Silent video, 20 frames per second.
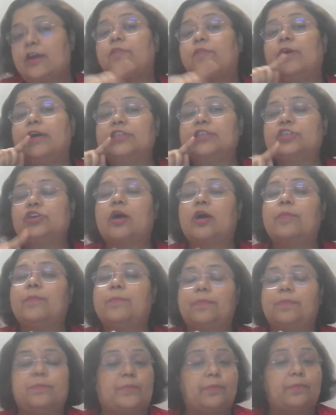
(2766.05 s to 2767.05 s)
Once
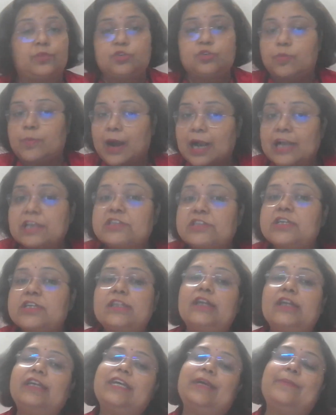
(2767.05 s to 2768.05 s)
you
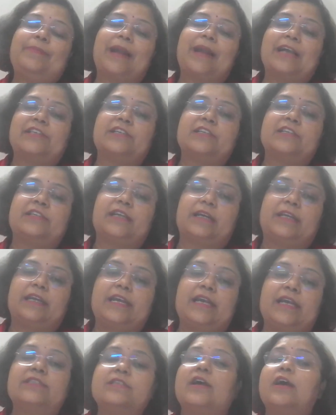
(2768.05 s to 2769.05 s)
master the deep latching
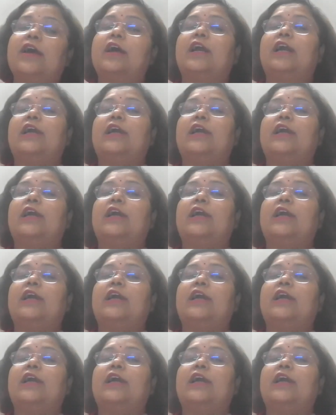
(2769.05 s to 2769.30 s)
techniques,